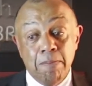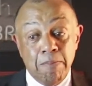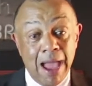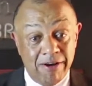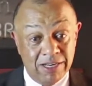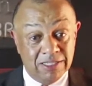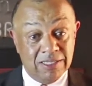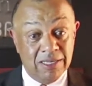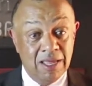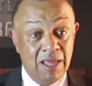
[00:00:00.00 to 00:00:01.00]

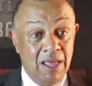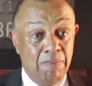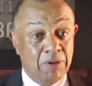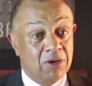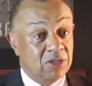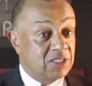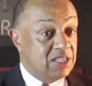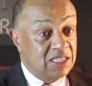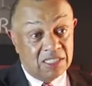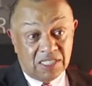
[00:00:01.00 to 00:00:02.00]
Paris, because
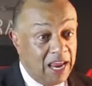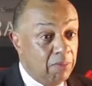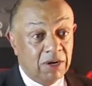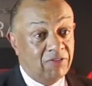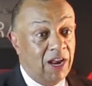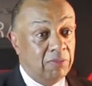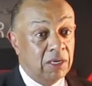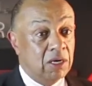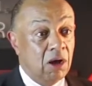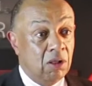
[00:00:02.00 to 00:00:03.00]
the Sustainable
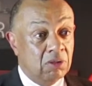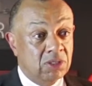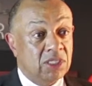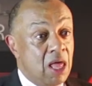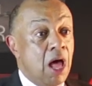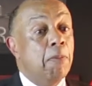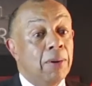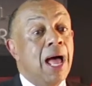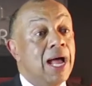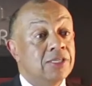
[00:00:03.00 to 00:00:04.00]
Development Goals
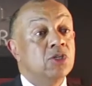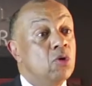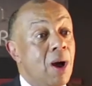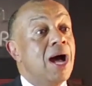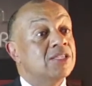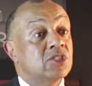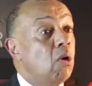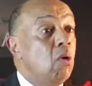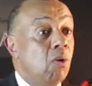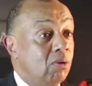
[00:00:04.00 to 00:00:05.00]
apply to us
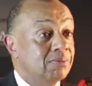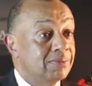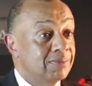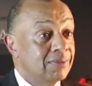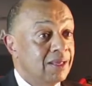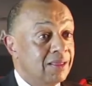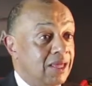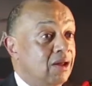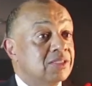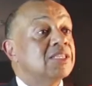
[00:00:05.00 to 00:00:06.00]
all.
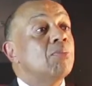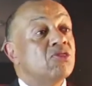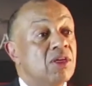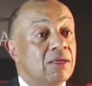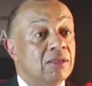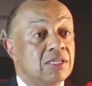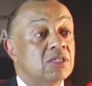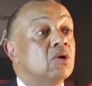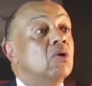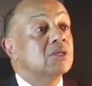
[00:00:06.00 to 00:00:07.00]
They're not something that is
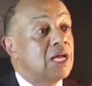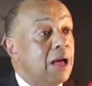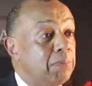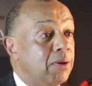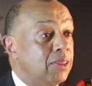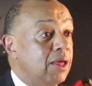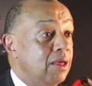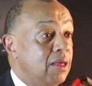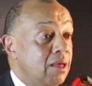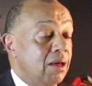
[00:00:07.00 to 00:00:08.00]
cooked up on
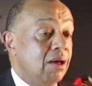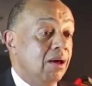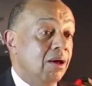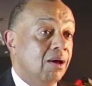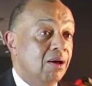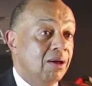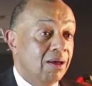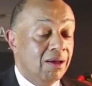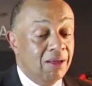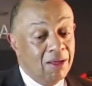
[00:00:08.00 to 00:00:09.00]

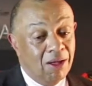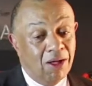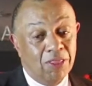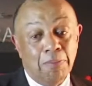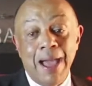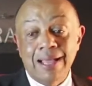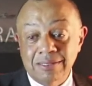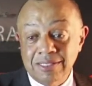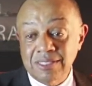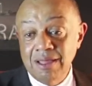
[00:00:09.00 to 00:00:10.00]
the
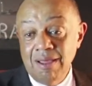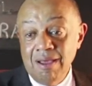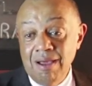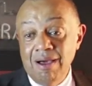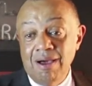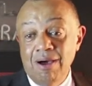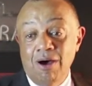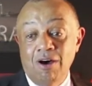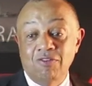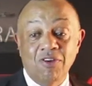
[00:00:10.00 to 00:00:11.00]
banks
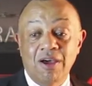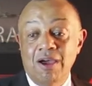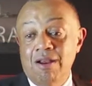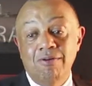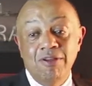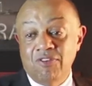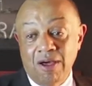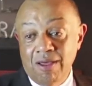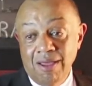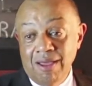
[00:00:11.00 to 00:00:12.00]
of a
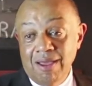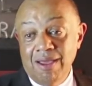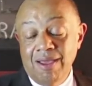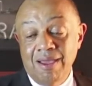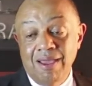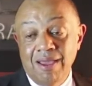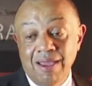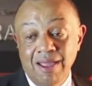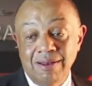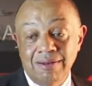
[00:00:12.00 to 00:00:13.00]
river
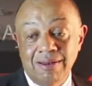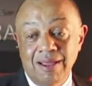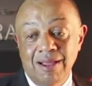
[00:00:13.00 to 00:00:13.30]
in